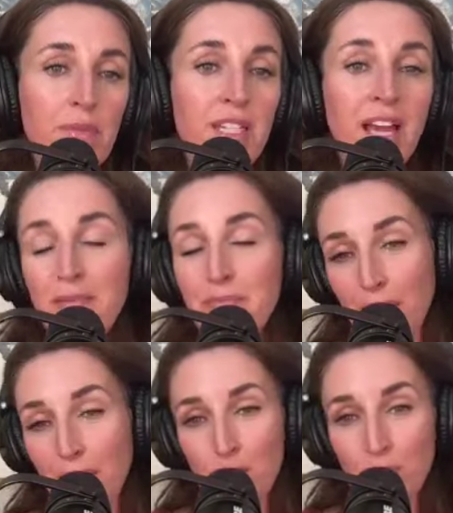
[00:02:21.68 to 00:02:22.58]
Time
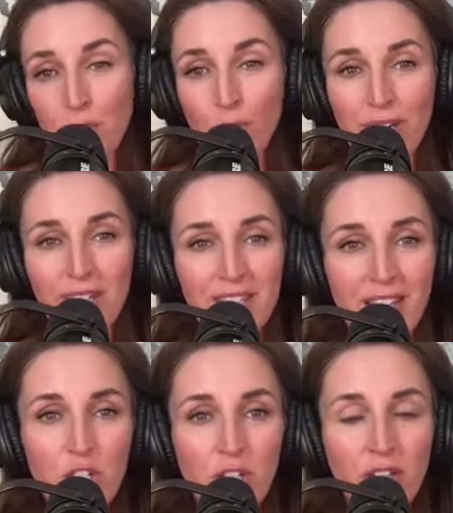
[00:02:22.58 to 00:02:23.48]
management and
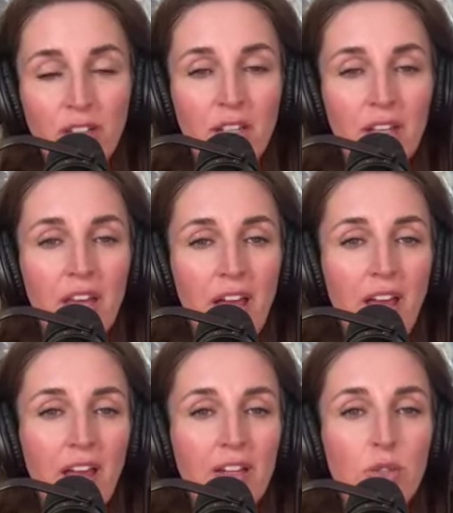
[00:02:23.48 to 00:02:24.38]
organization.
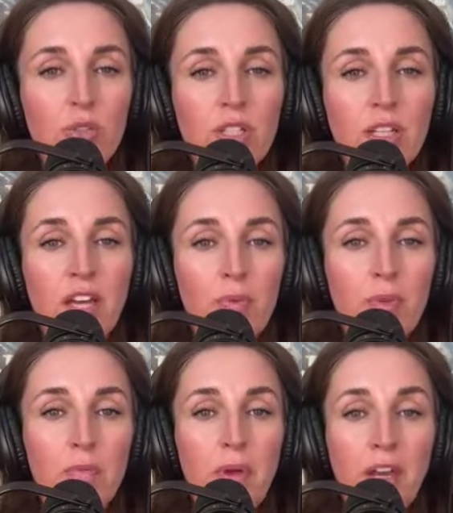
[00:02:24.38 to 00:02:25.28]
AI tools can help
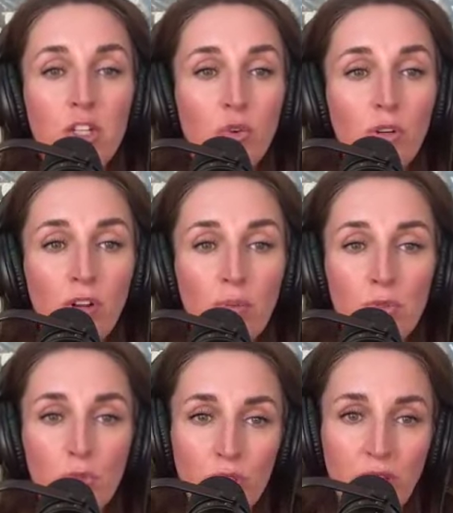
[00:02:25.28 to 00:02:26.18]
you manage your
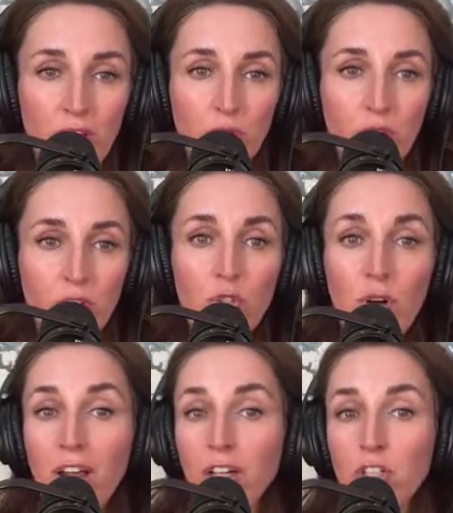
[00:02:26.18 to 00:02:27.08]
homeschool schedule,
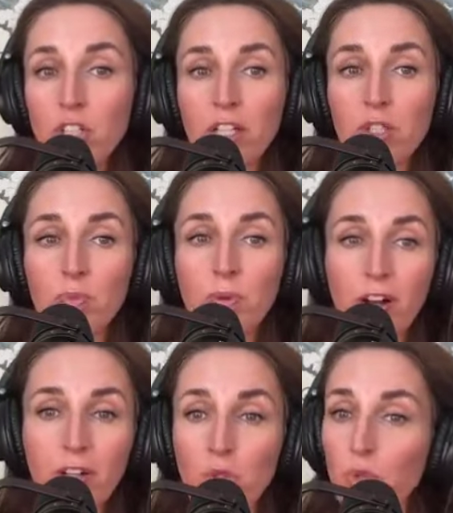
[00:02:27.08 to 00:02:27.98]
track your child's
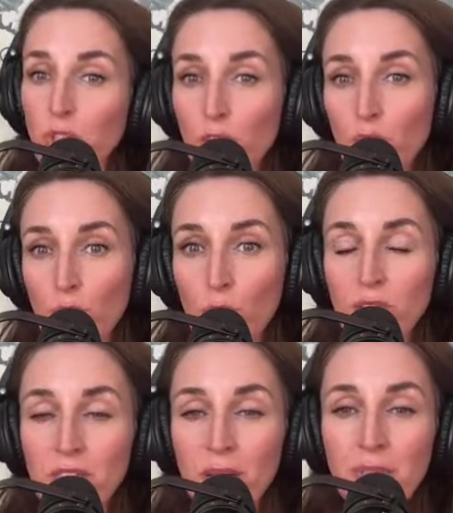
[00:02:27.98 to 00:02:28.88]
progress, which I know
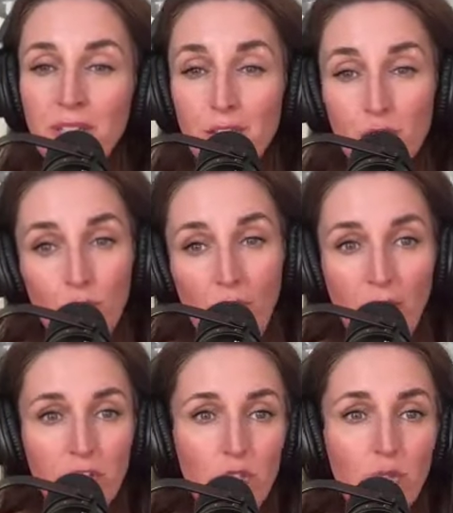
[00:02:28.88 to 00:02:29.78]
in some states you
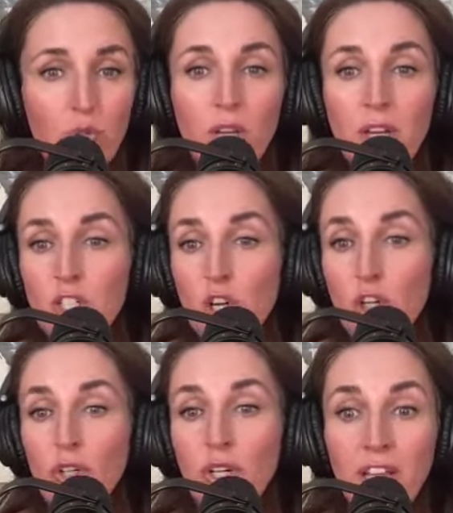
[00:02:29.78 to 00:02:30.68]
have to
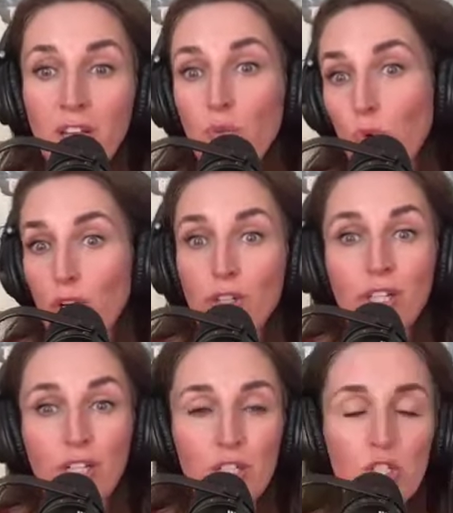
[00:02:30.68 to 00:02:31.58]
turn in what your
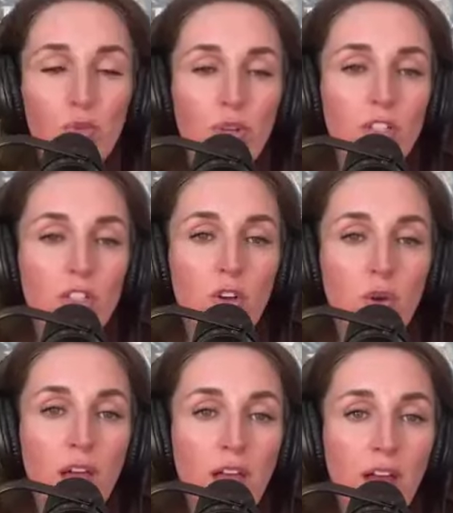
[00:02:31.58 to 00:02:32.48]
kid is doing. So
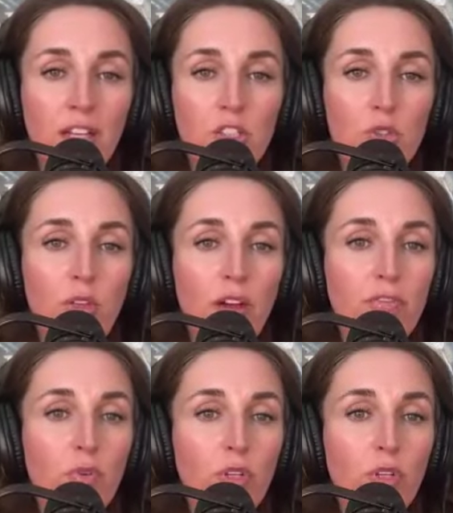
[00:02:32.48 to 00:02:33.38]
AI could do that
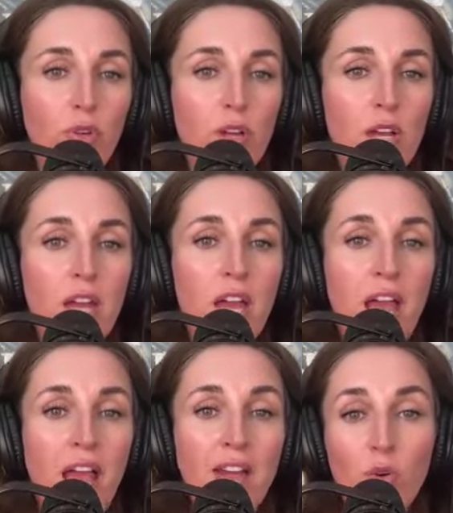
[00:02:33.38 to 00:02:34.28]
for you
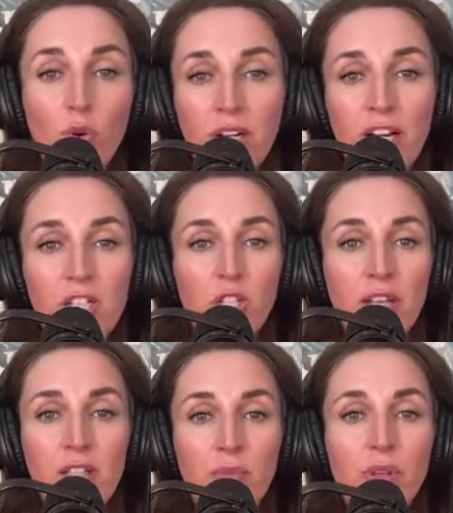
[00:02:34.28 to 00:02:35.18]
and organize your
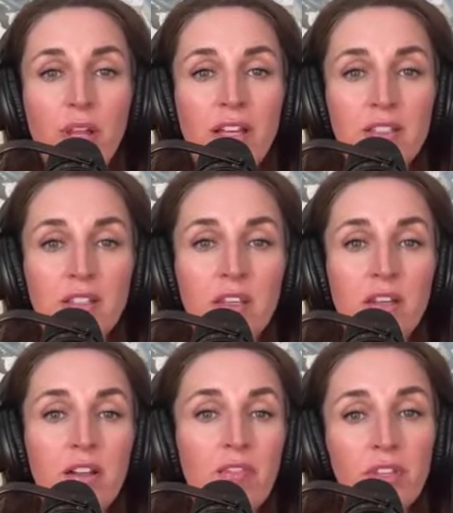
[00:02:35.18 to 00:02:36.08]
lesson plans.
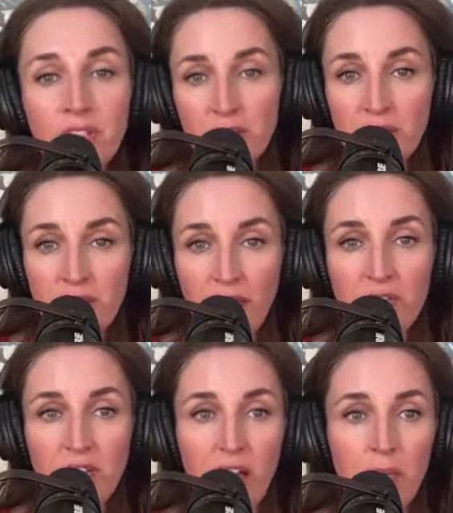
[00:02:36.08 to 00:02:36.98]
This can save
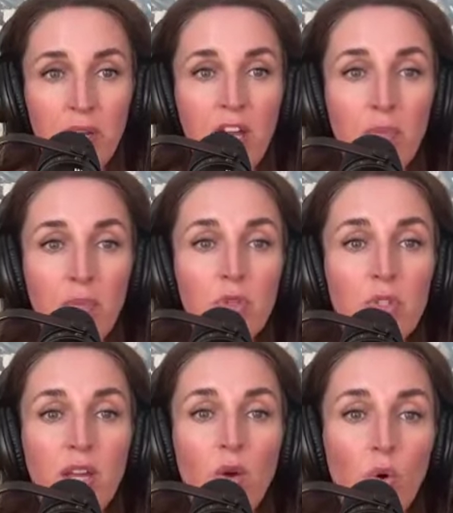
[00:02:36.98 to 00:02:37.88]
time and help you
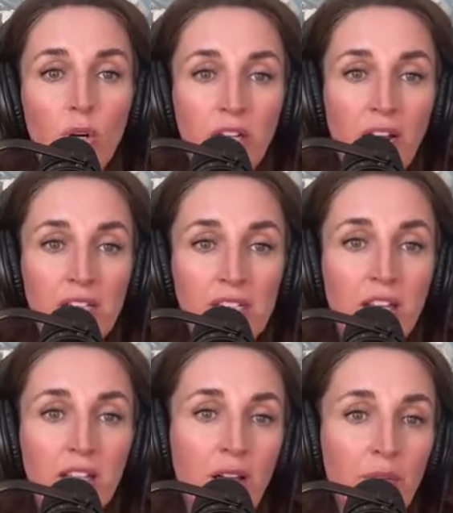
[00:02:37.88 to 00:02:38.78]
stay organized,
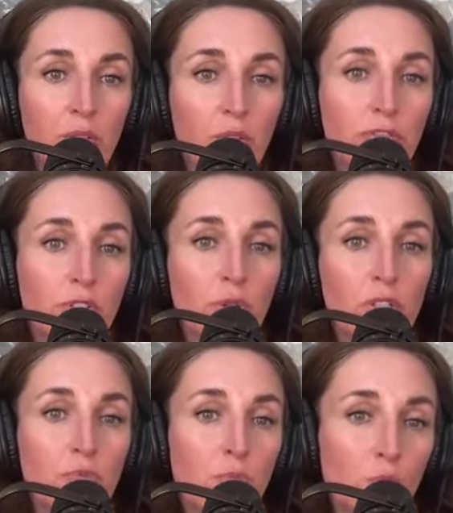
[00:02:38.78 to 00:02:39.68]
allowing you to
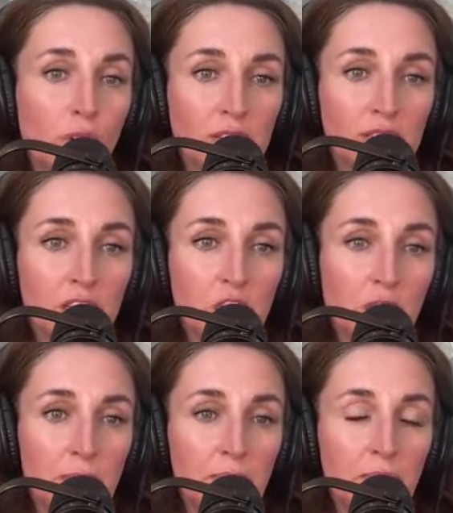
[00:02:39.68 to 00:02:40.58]
focus more on
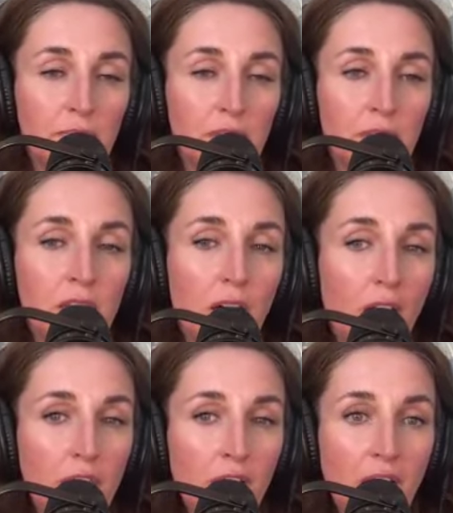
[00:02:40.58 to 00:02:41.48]
teaching.
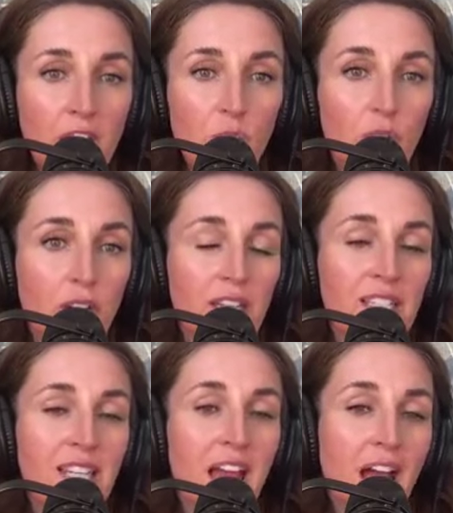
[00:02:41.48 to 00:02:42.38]
And the last one
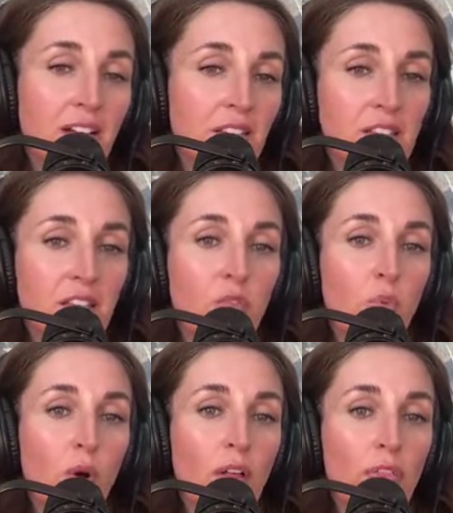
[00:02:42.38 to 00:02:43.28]
is an access of
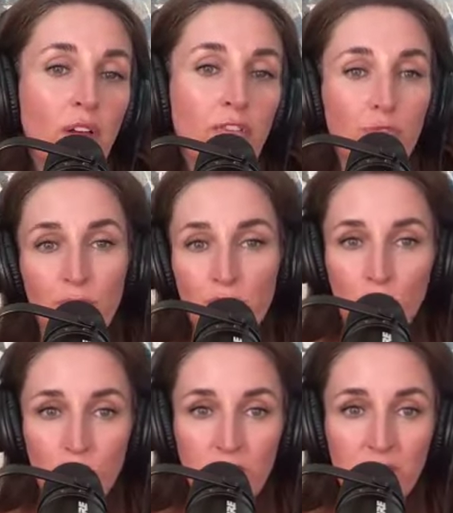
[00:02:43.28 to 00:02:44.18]
wealth of
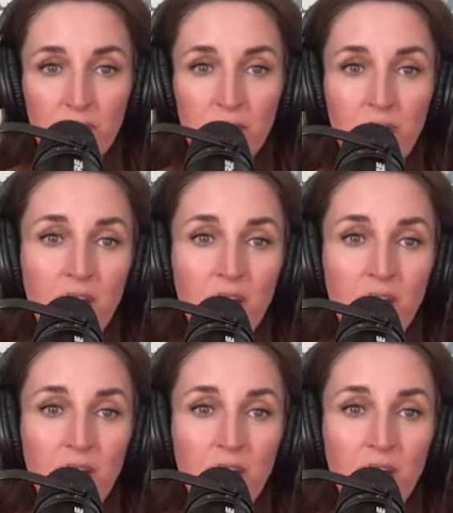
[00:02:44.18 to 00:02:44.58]
resources.